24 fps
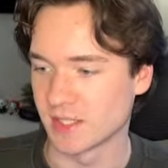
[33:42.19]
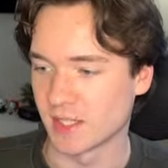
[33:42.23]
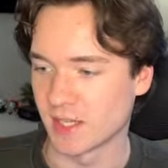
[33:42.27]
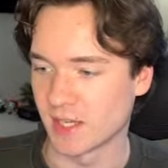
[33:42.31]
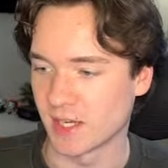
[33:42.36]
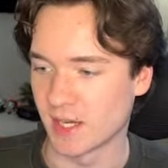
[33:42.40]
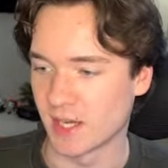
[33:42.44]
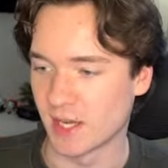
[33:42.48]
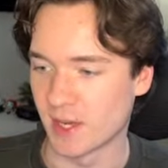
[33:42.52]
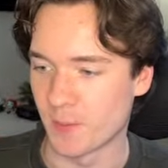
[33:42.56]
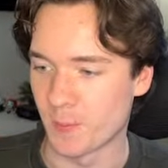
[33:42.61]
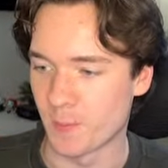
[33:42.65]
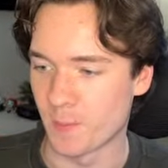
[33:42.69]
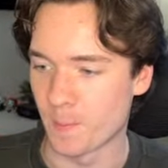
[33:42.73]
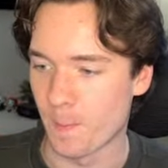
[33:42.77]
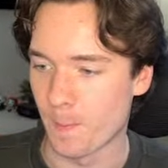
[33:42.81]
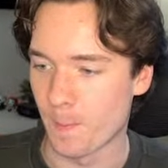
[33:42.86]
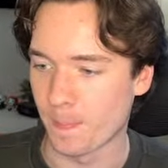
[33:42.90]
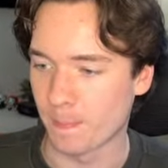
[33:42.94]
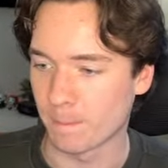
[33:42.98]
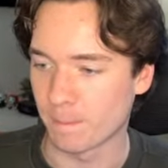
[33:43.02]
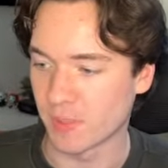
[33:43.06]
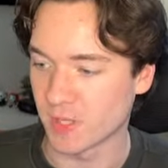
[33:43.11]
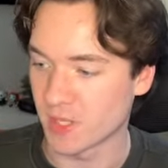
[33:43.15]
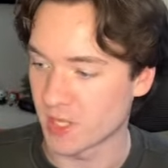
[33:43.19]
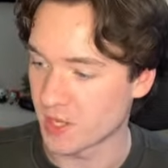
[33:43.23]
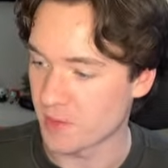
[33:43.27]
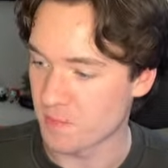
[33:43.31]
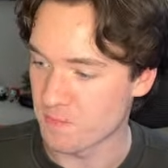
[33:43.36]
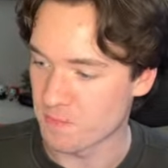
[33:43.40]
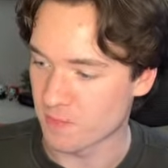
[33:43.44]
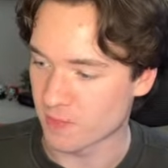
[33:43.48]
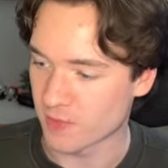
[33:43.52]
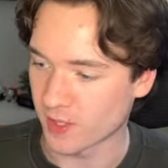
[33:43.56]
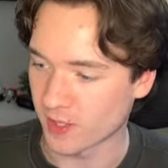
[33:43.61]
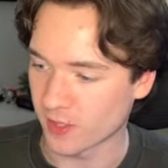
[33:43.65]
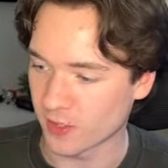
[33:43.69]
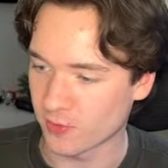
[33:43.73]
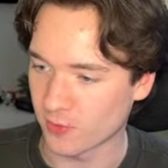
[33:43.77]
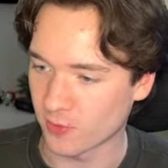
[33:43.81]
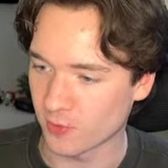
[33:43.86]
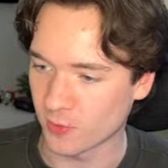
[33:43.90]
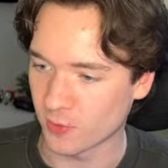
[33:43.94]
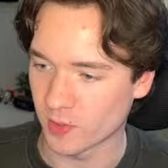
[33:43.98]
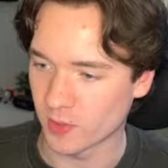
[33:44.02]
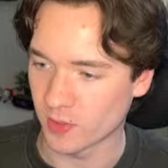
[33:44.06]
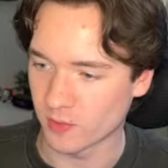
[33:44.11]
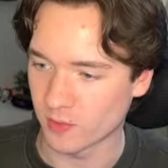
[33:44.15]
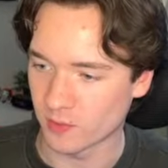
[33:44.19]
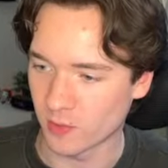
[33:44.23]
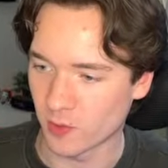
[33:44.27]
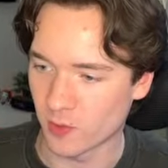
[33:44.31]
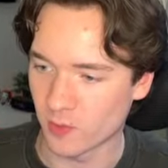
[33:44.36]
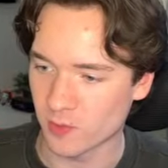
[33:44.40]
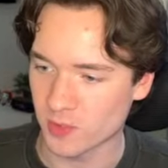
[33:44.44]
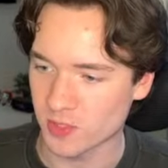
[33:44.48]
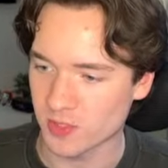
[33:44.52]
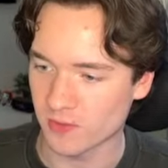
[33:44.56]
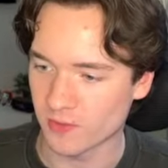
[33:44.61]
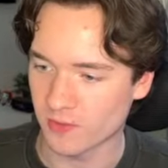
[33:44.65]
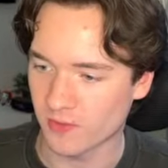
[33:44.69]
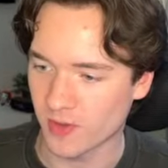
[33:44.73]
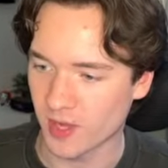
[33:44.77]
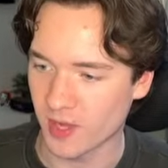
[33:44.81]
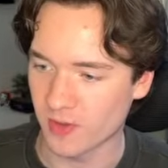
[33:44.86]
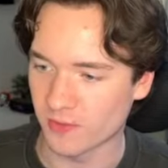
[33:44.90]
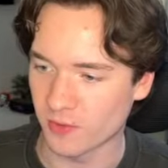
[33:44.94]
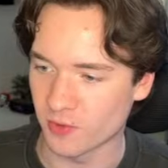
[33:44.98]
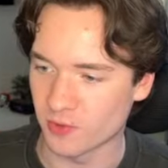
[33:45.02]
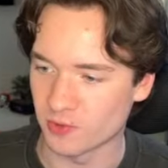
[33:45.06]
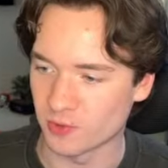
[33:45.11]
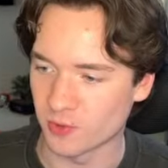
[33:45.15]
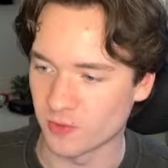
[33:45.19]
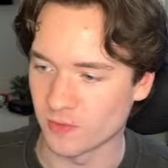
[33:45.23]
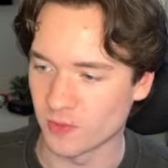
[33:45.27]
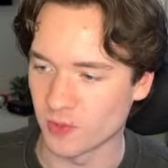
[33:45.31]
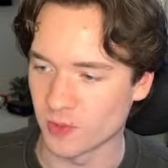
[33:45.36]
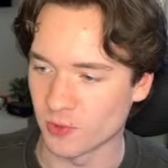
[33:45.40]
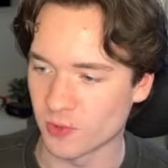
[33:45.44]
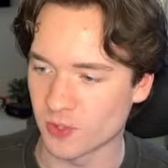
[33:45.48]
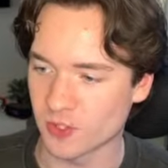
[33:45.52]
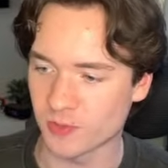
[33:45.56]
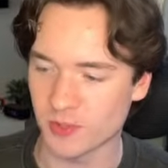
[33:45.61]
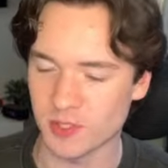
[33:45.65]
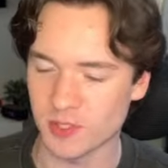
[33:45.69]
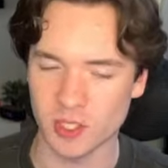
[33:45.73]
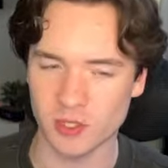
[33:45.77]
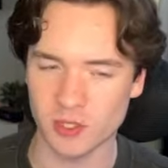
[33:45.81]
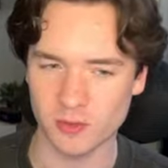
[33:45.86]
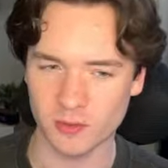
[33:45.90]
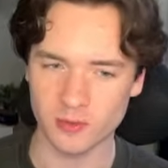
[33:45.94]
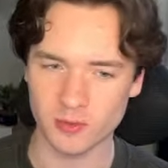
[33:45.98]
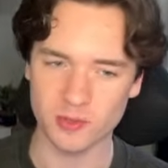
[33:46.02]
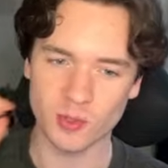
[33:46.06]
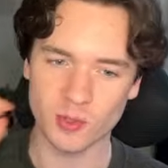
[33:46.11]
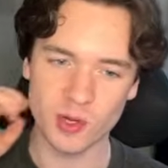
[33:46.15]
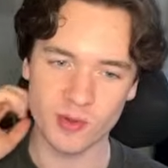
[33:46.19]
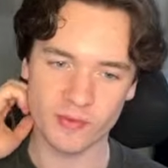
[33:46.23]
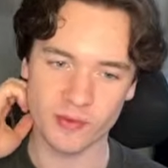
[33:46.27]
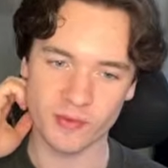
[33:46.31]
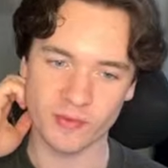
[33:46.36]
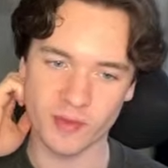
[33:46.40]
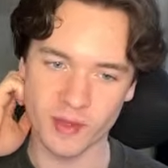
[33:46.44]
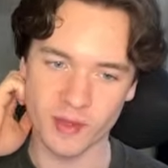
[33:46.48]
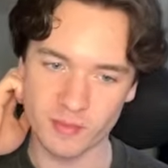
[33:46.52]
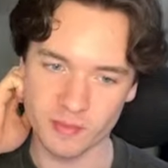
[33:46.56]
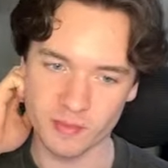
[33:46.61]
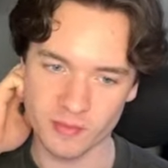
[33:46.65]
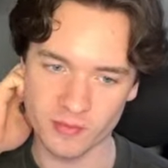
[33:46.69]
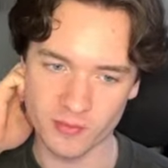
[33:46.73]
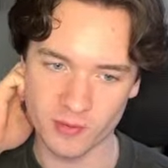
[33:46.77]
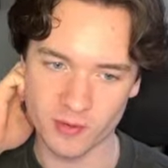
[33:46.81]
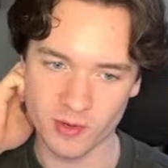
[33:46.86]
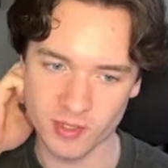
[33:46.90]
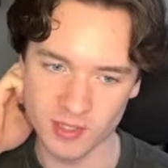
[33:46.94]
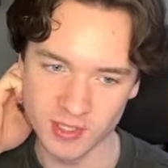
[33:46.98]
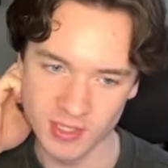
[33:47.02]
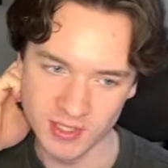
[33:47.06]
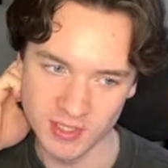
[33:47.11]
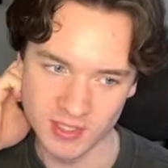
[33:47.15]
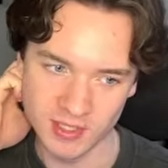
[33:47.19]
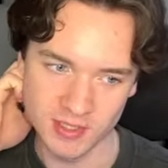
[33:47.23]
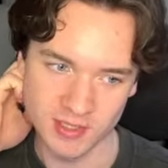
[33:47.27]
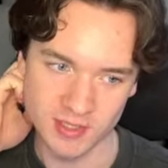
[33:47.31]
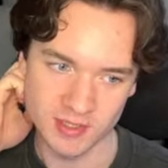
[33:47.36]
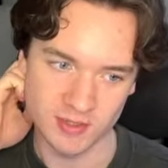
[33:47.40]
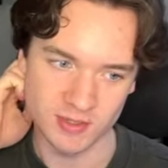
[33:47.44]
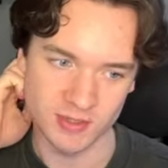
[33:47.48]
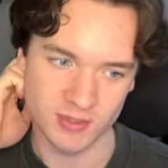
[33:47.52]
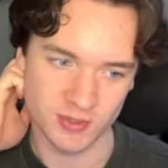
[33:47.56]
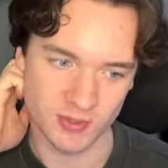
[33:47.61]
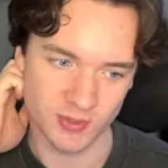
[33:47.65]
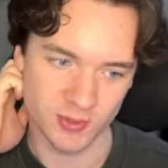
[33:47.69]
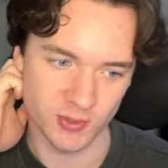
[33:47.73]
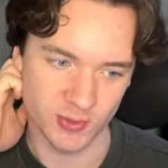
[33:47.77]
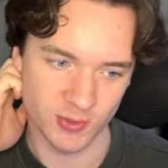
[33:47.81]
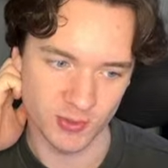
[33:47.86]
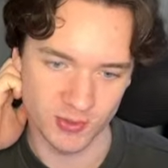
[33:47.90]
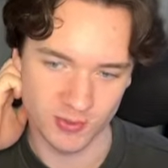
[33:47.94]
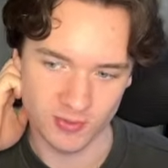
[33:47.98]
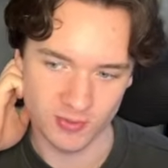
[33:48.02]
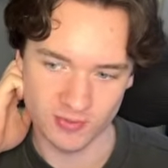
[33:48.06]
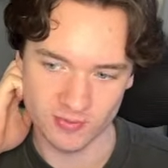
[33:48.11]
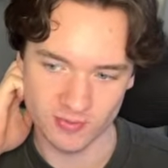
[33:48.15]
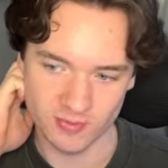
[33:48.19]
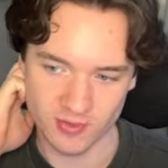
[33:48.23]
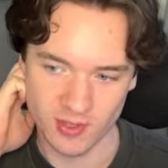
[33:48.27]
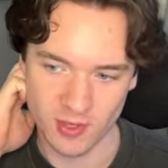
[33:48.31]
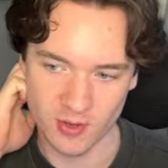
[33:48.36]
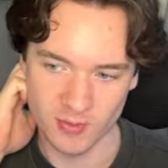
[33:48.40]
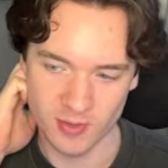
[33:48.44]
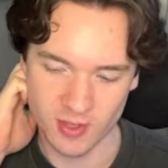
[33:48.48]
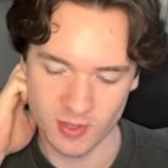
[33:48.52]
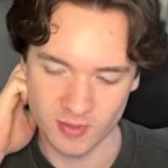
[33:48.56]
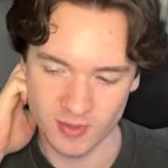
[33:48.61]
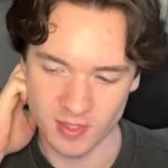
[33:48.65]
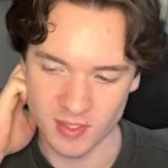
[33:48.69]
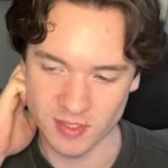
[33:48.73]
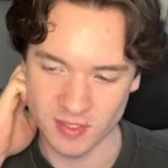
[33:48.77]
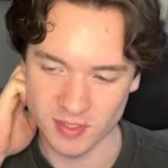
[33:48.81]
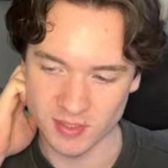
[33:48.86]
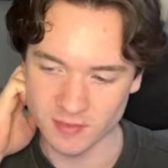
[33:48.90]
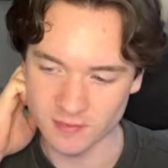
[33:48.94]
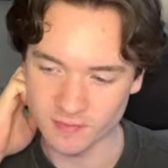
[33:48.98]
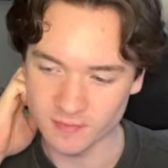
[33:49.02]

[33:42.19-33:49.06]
But yeah, thank you. We're almost at 500 viewers, which I don't know if I've hit before, so that would be amazing.